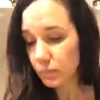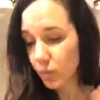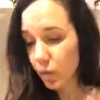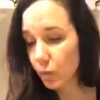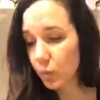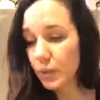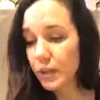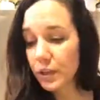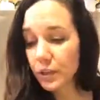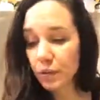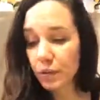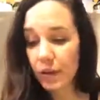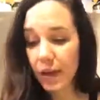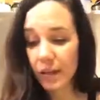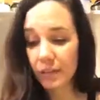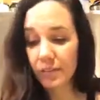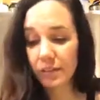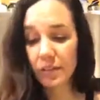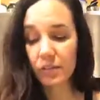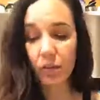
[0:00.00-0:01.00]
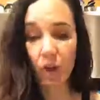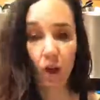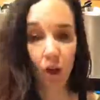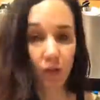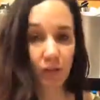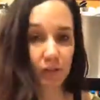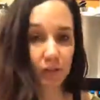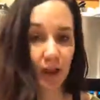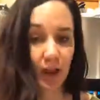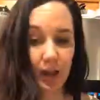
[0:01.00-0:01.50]
we utilize these all
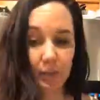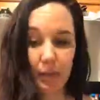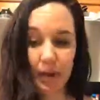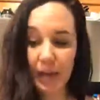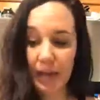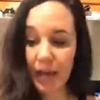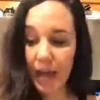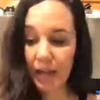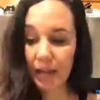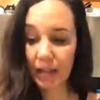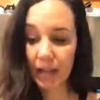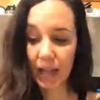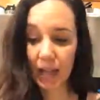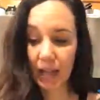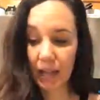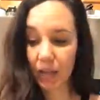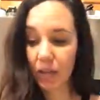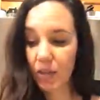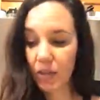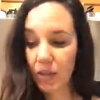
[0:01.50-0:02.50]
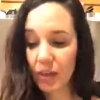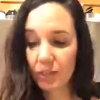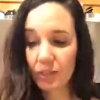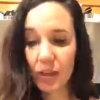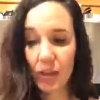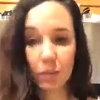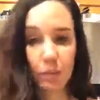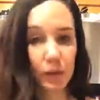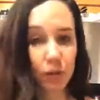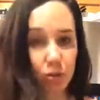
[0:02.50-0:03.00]
the time, and again, like things
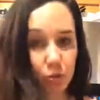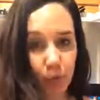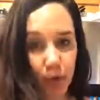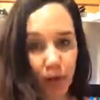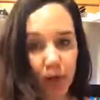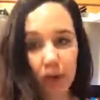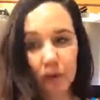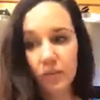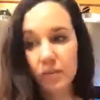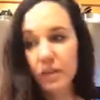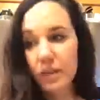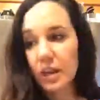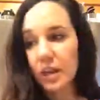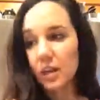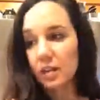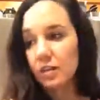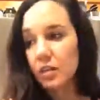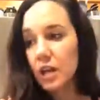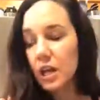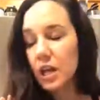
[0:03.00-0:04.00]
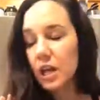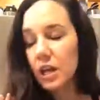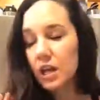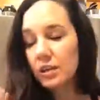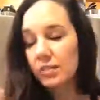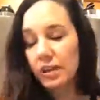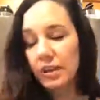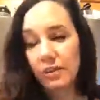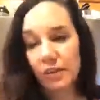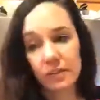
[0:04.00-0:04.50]
like Beach Bars and
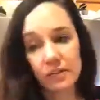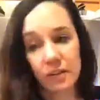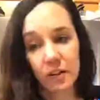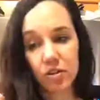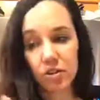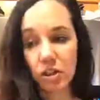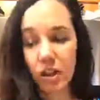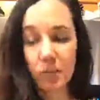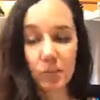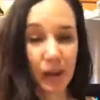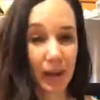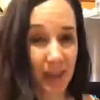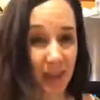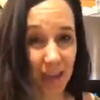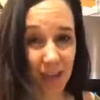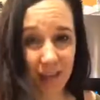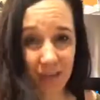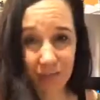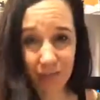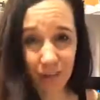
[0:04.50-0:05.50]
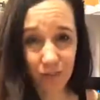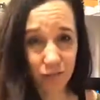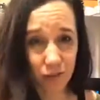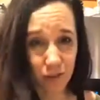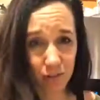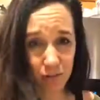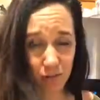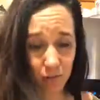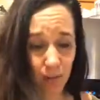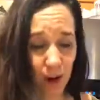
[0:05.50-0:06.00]
Daily Sunshine, my kids have
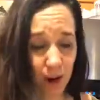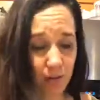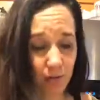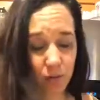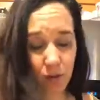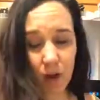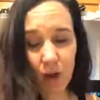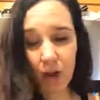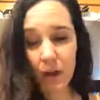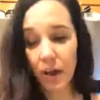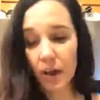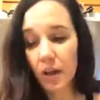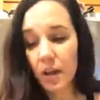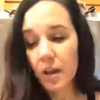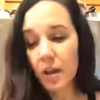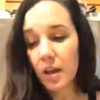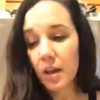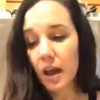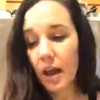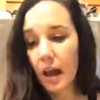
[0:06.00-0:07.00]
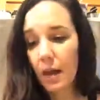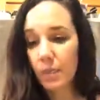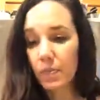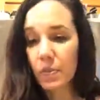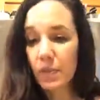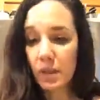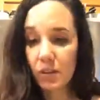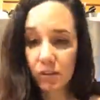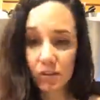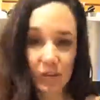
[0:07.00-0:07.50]
just thrived on
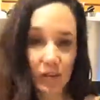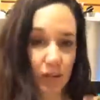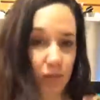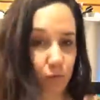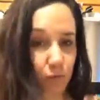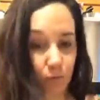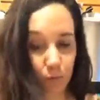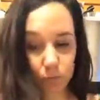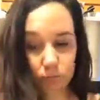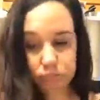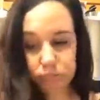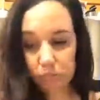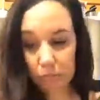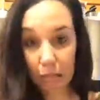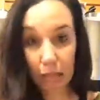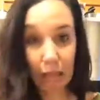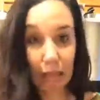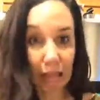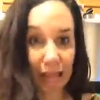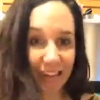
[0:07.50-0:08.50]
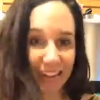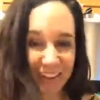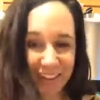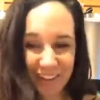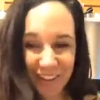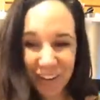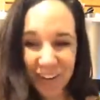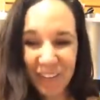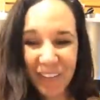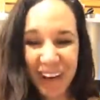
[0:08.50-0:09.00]
these things for
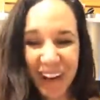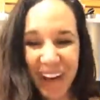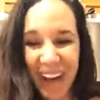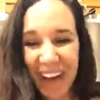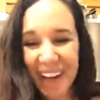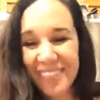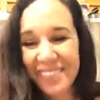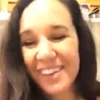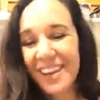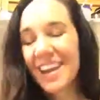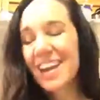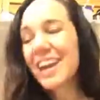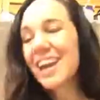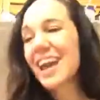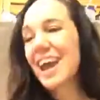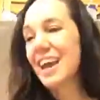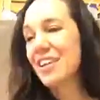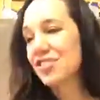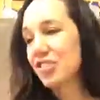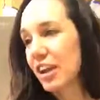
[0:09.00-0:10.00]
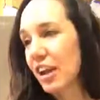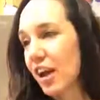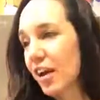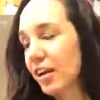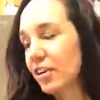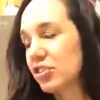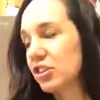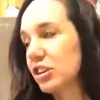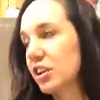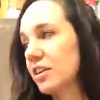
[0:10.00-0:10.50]
workouts and
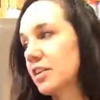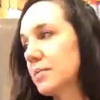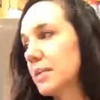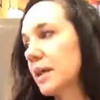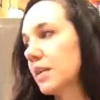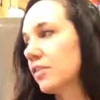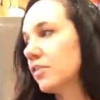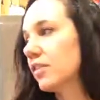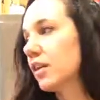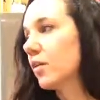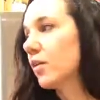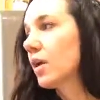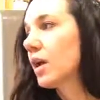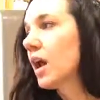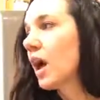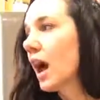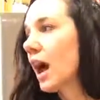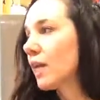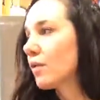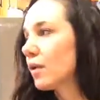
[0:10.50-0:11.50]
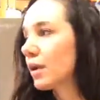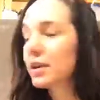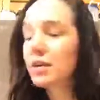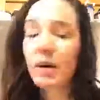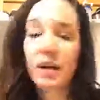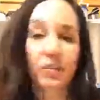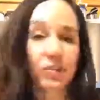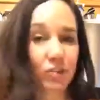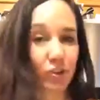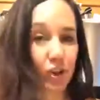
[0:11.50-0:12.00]
Shakeology and On Demand. So I want you
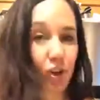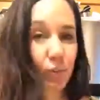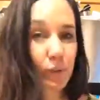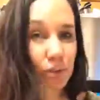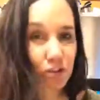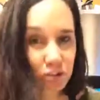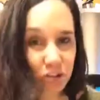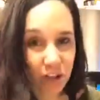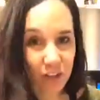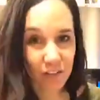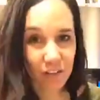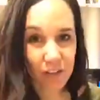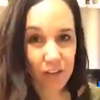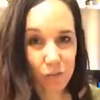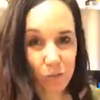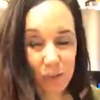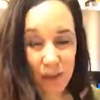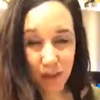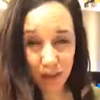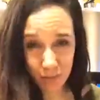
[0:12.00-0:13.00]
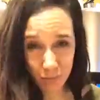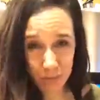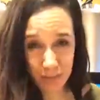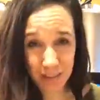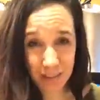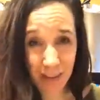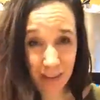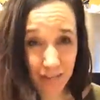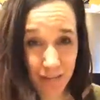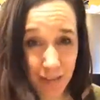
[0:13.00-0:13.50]
guys to know we share these because we
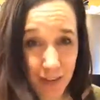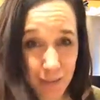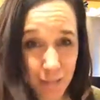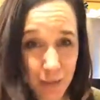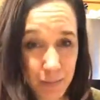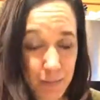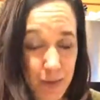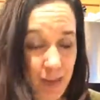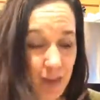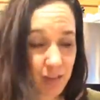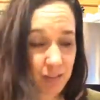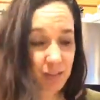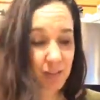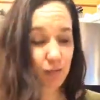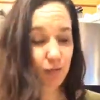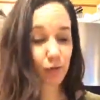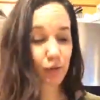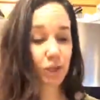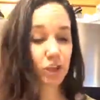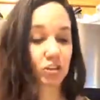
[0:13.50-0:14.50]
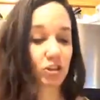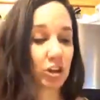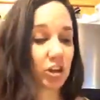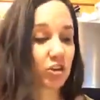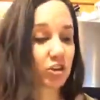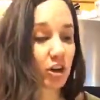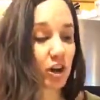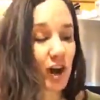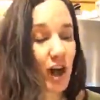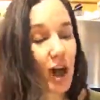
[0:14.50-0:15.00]
love them and because they've really
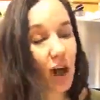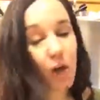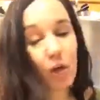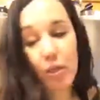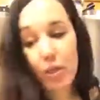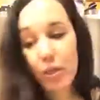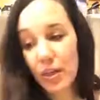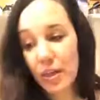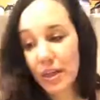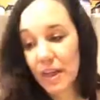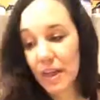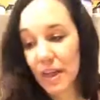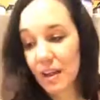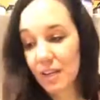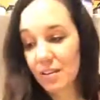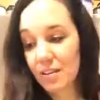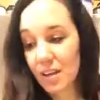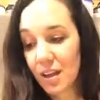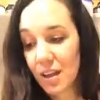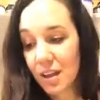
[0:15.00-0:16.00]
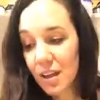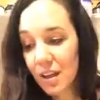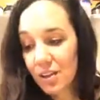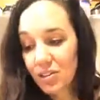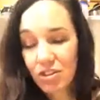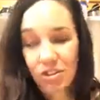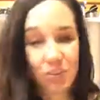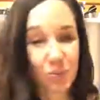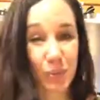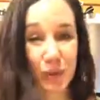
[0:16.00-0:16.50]
changed our health, and
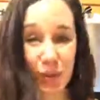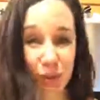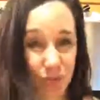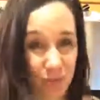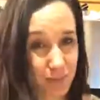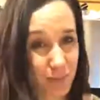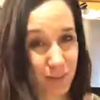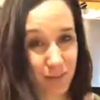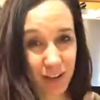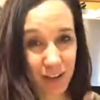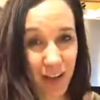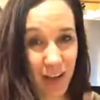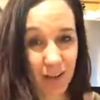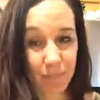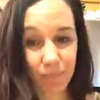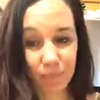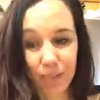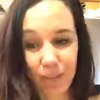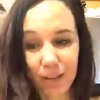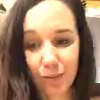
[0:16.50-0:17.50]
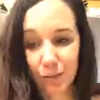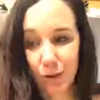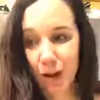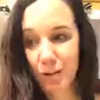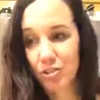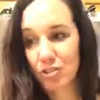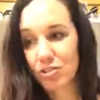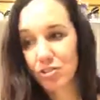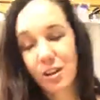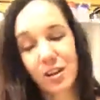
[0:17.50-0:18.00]
just we use them every day. And we're
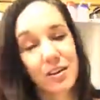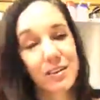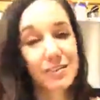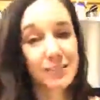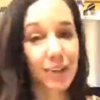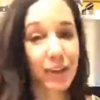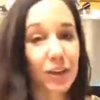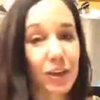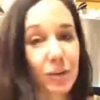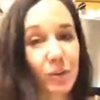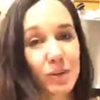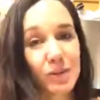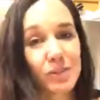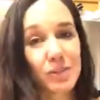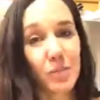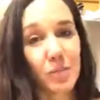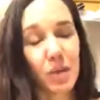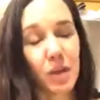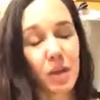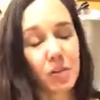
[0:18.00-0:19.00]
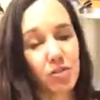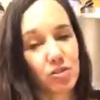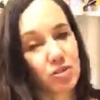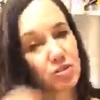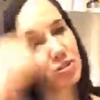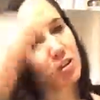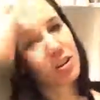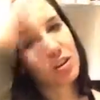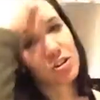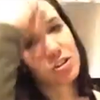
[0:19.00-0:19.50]
not just trying to sell you on something, it's
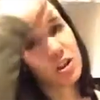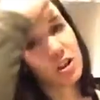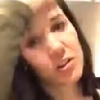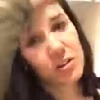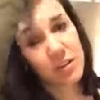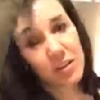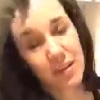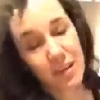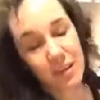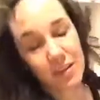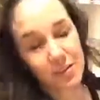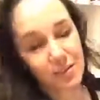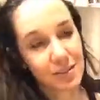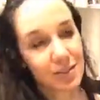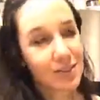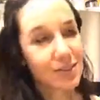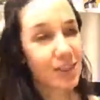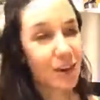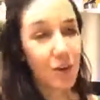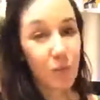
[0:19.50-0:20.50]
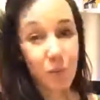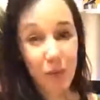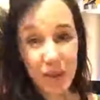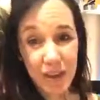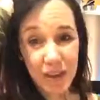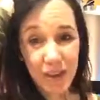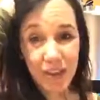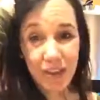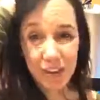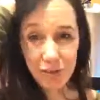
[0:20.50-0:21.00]
just trying to share the things that
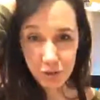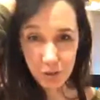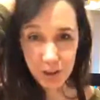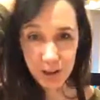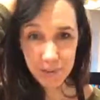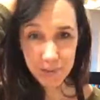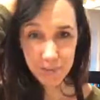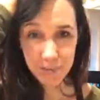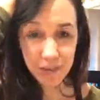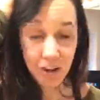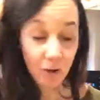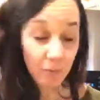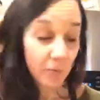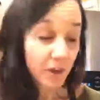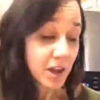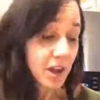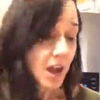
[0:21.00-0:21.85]
we enjoy. So